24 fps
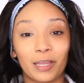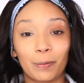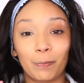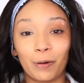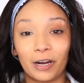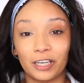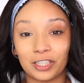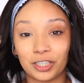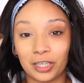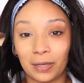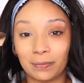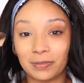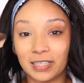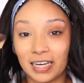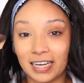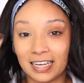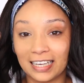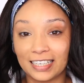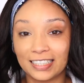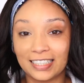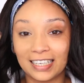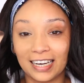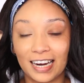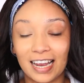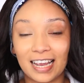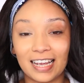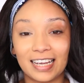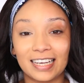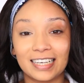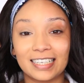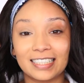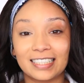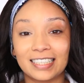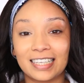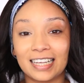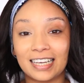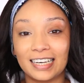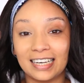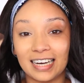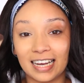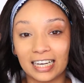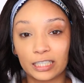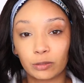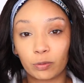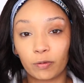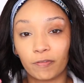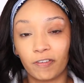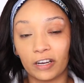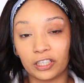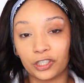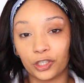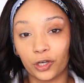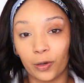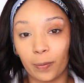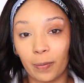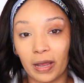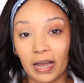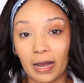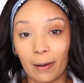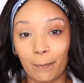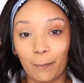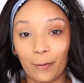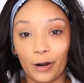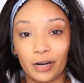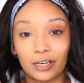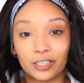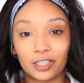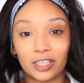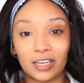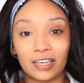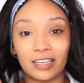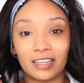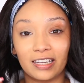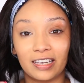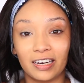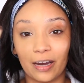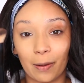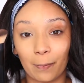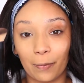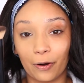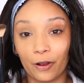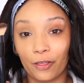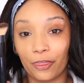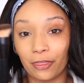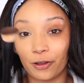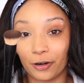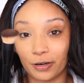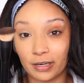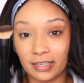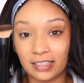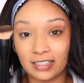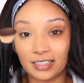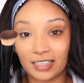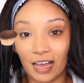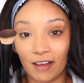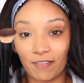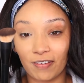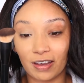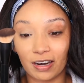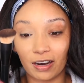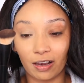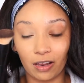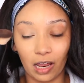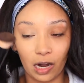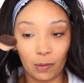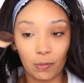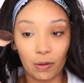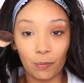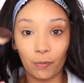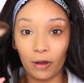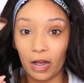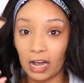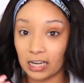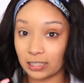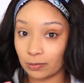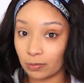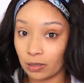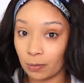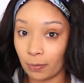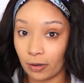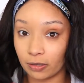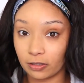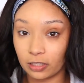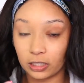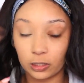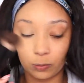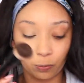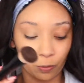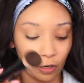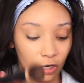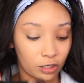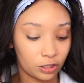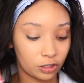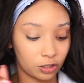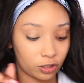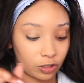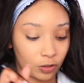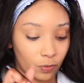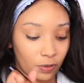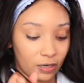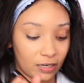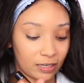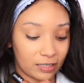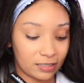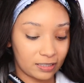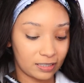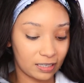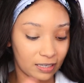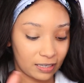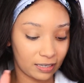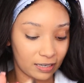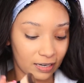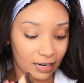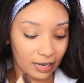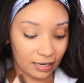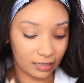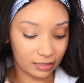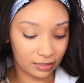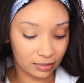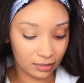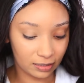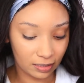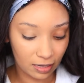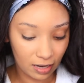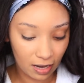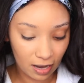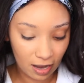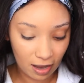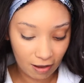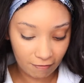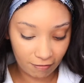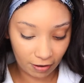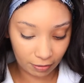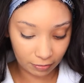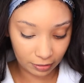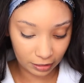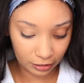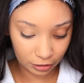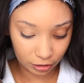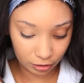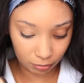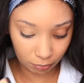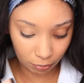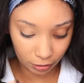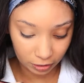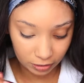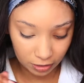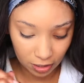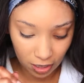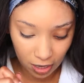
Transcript: brush I'm taking today is the NYX Professional Makeup Brush in the number 37. A lot of people ask me about this brush, so it is the NYX foundation brush.